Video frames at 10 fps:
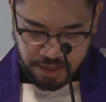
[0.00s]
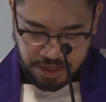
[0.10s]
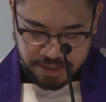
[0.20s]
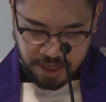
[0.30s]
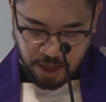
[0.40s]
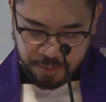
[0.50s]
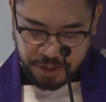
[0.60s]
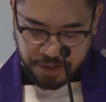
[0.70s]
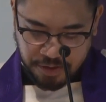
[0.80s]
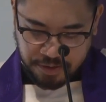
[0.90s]
need to help
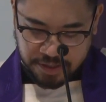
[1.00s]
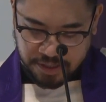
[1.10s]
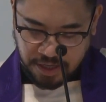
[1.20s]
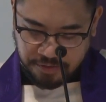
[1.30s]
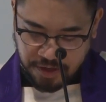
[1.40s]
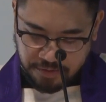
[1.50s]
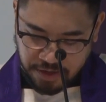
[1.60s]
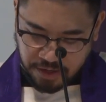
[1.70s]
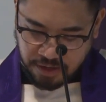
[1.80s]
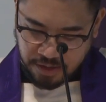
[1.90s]
each other in self
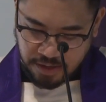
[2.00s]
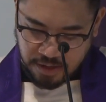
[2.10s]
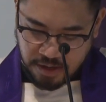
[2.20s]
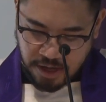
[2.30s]
giving,